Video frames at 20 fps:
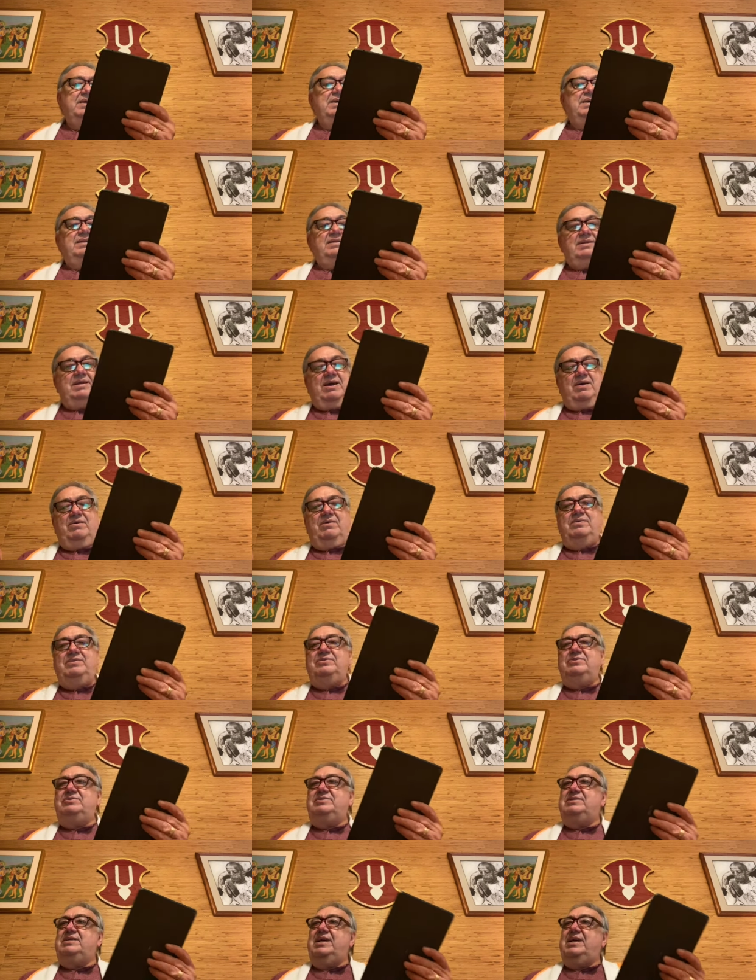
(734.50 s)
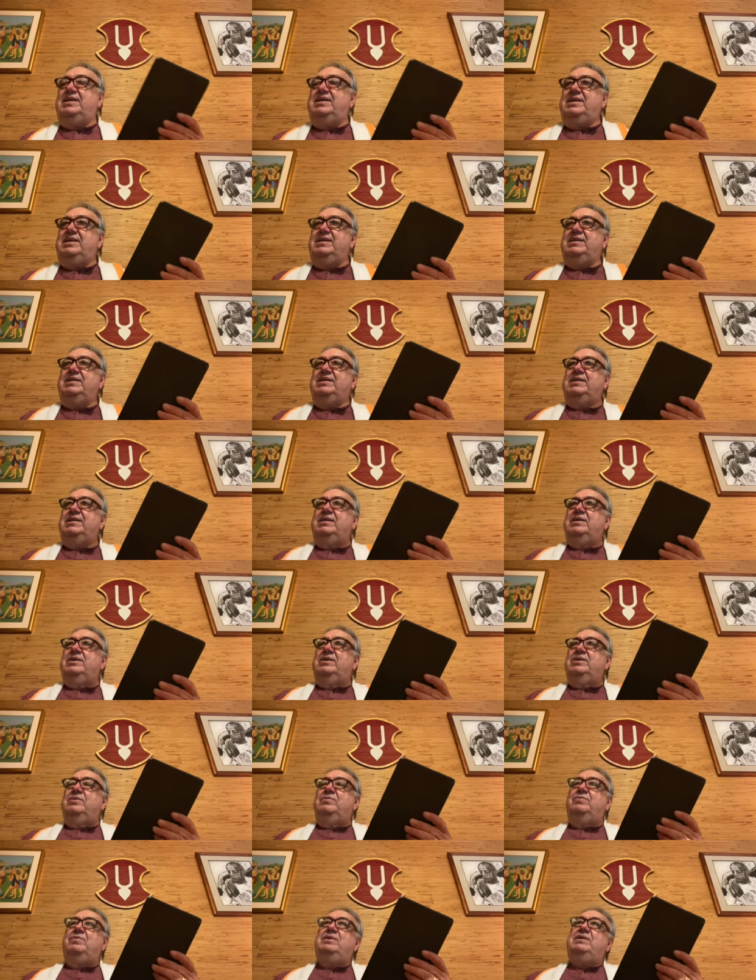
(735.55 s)
Now understanding
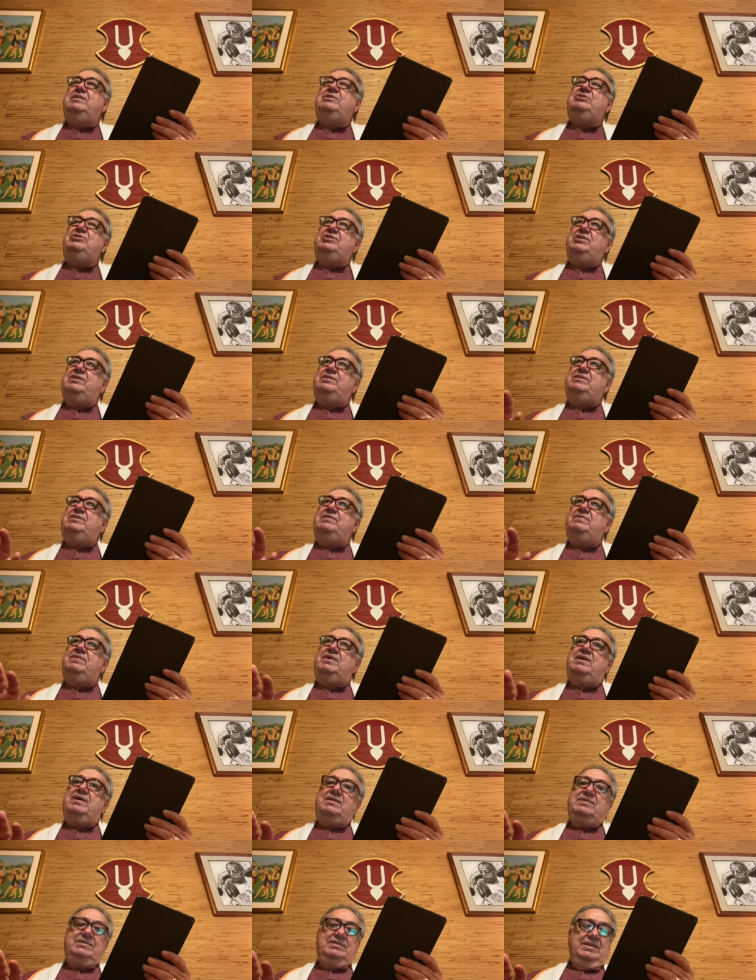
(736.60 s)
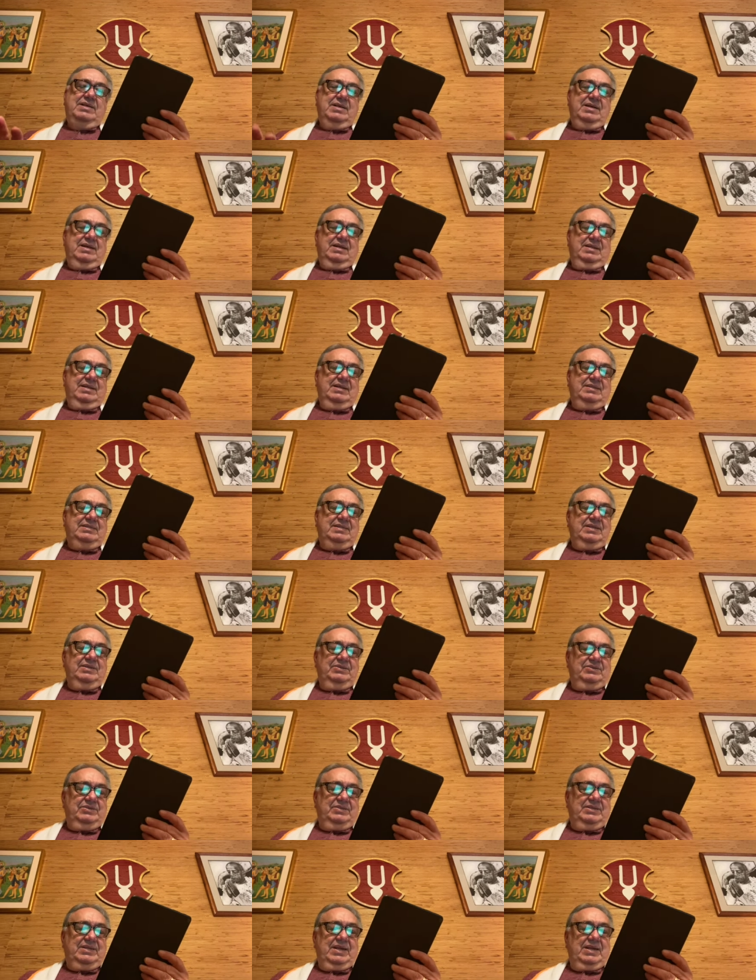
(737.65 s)
what is Shantaras, let's
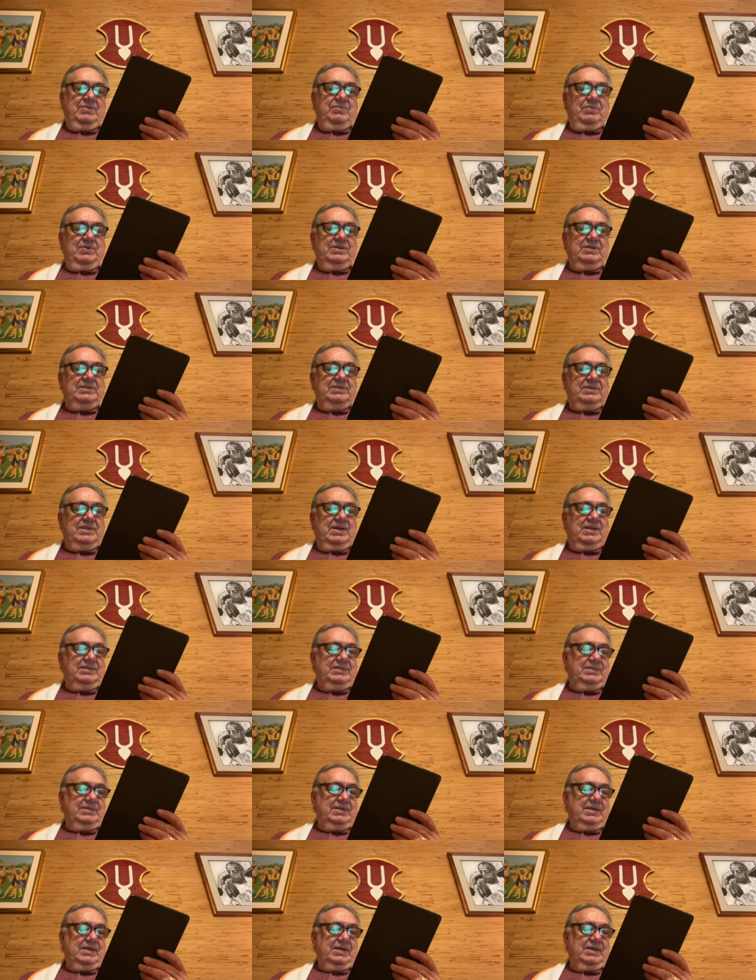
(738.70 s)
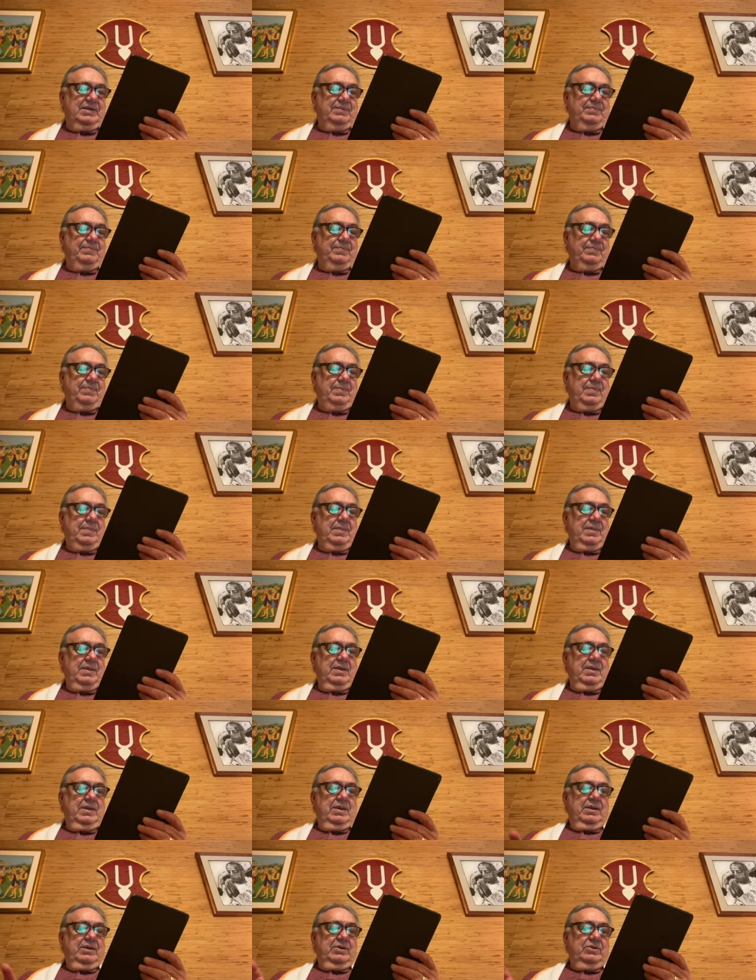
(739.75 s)
understand what is Dasya.
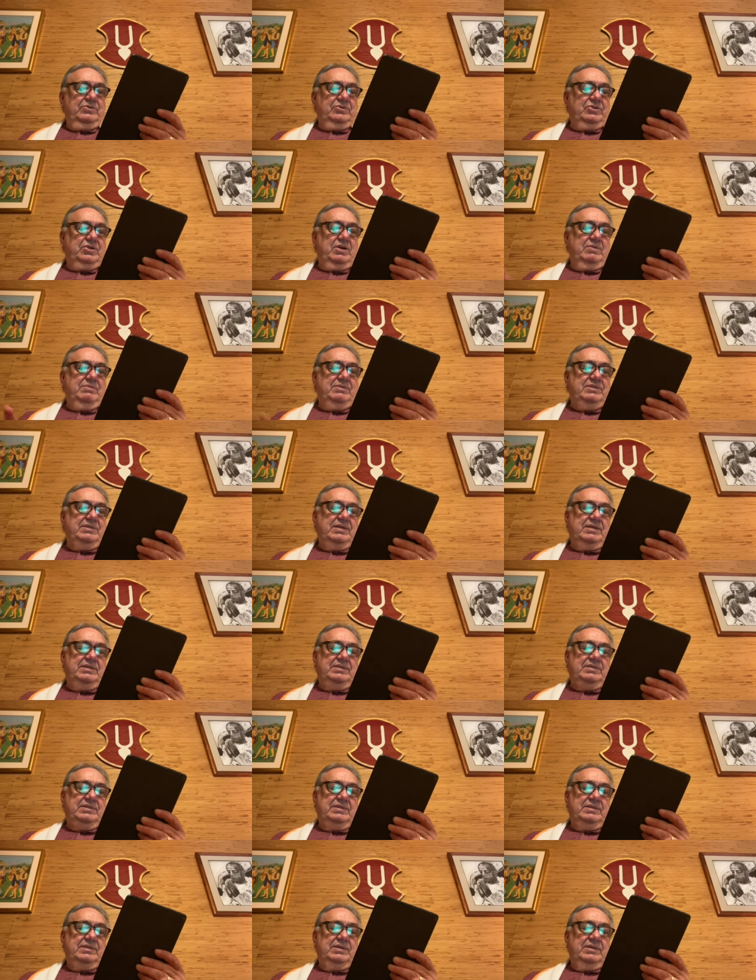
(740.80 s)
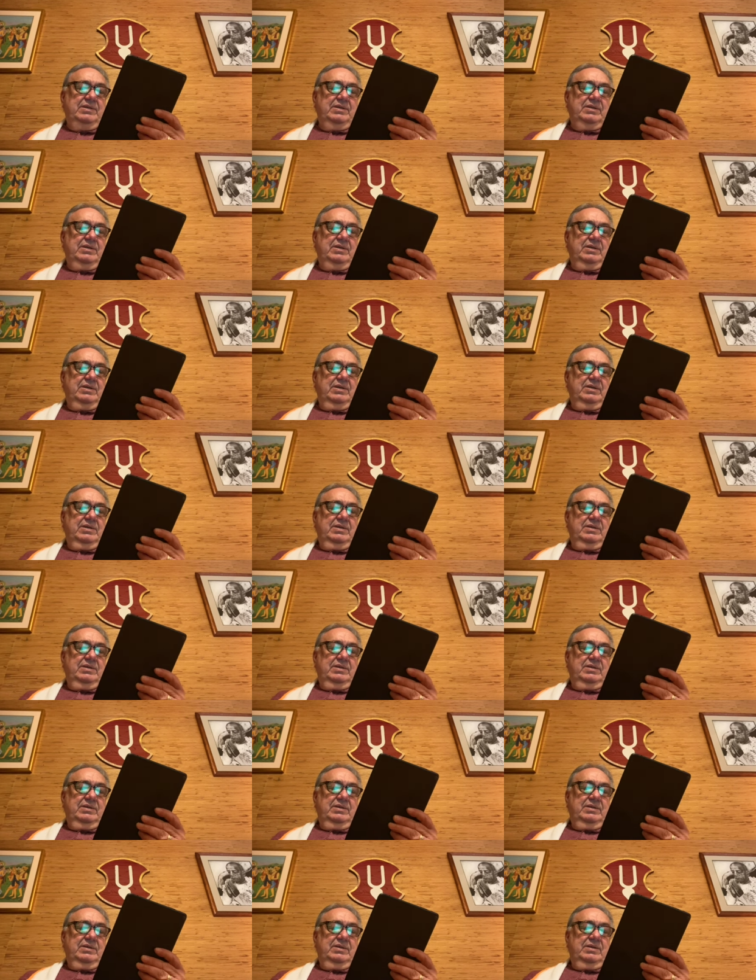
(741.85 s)
Goswami says,
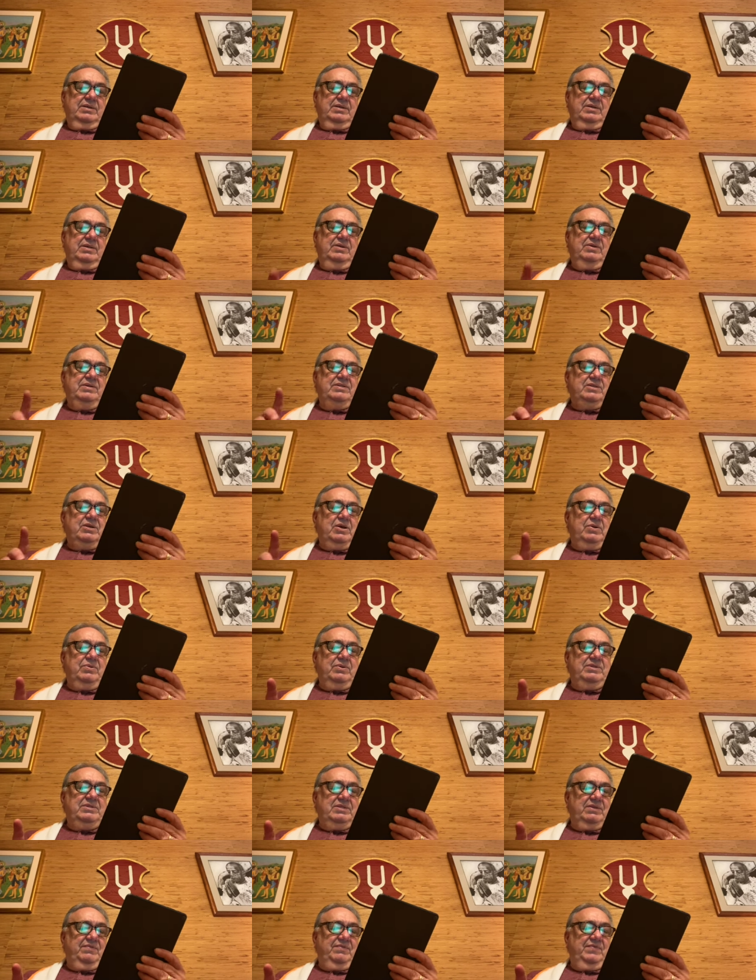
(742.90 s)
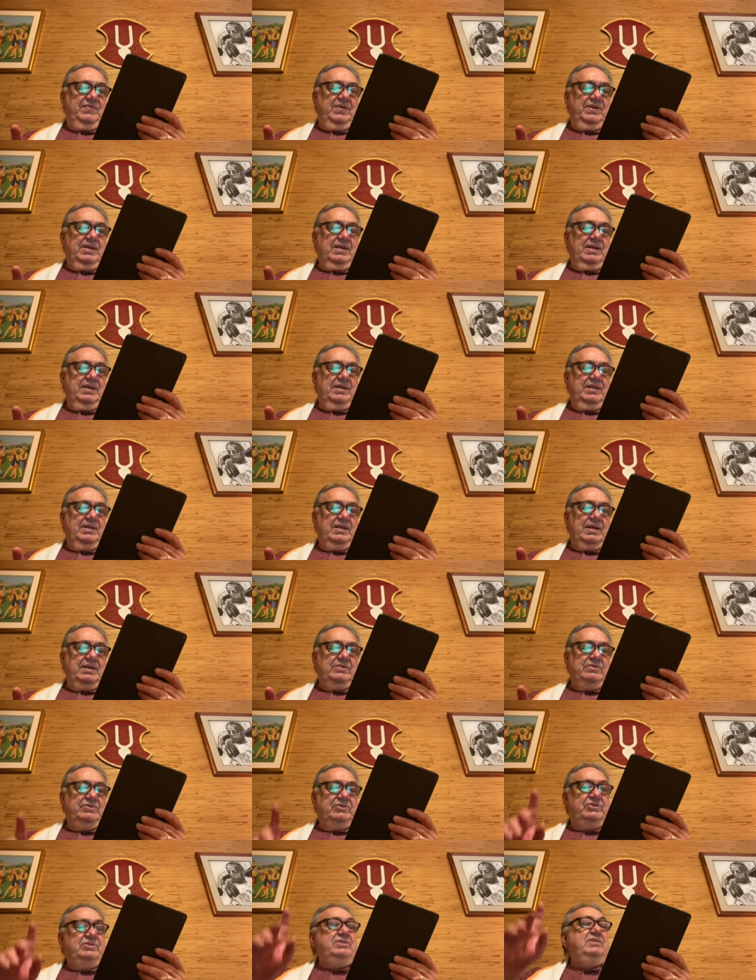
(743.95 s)
there is always the feeling that
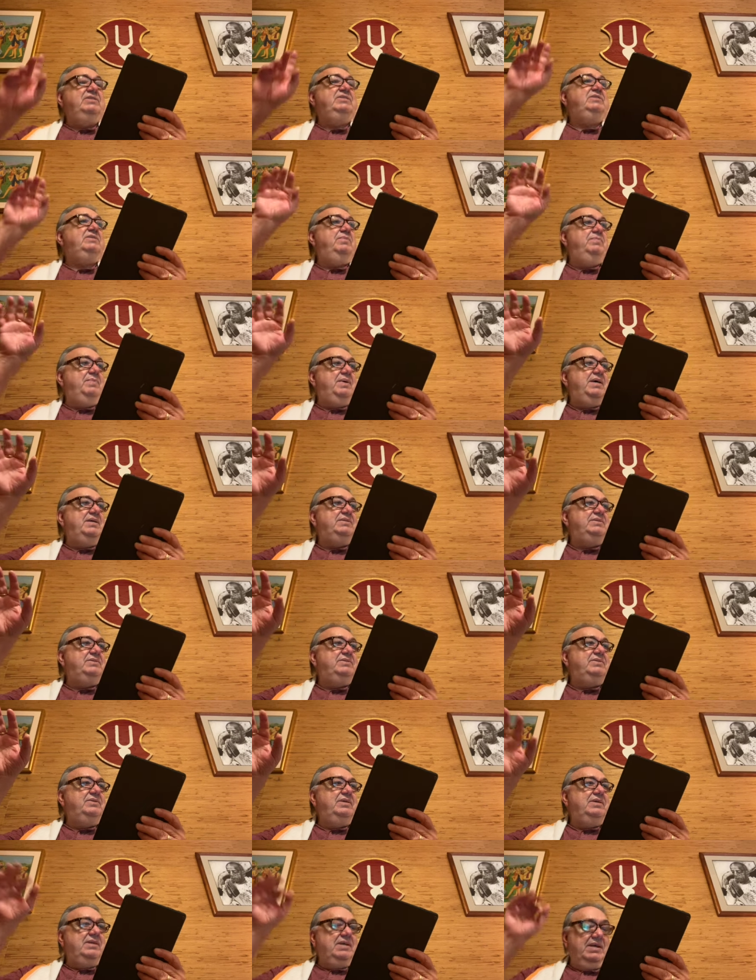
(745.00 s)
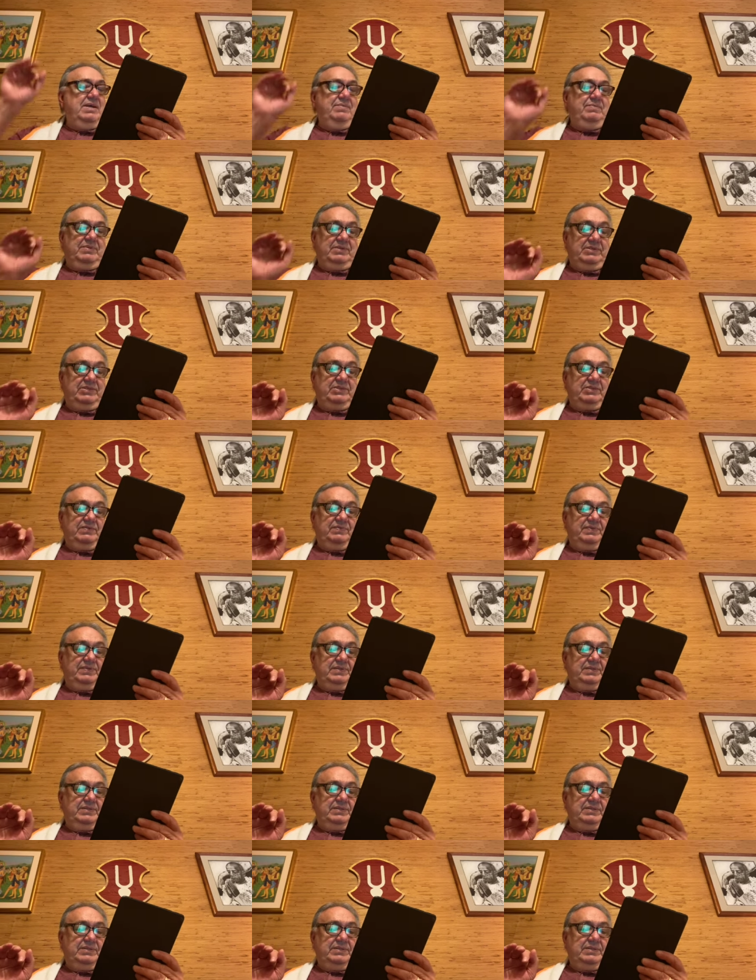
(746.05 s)
Krishna is the master and I am the
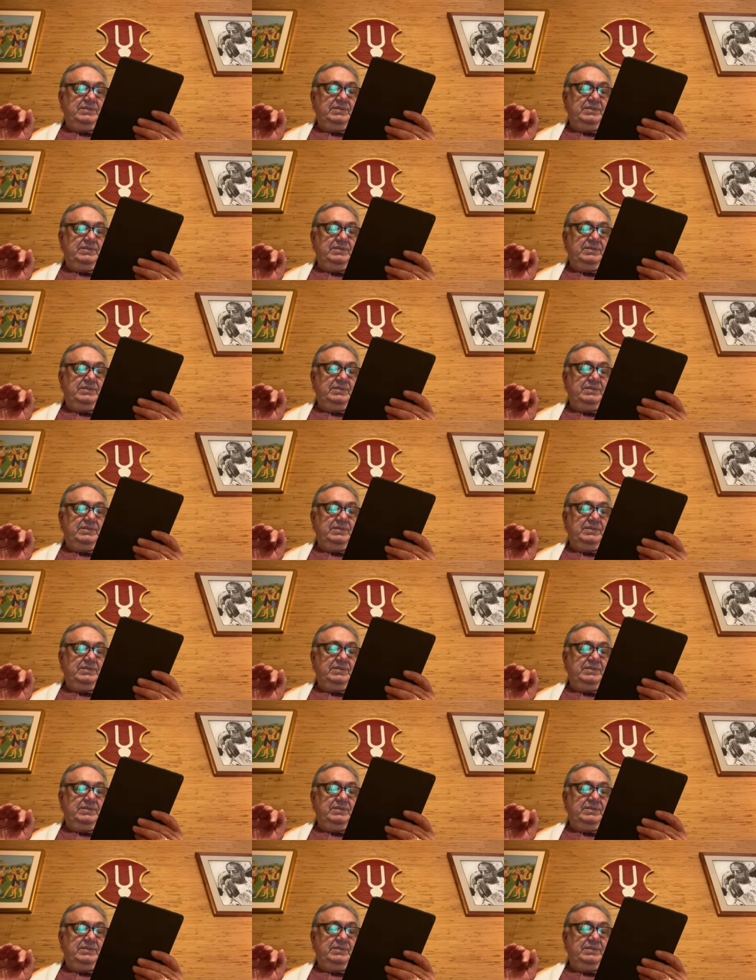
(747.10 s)
servant.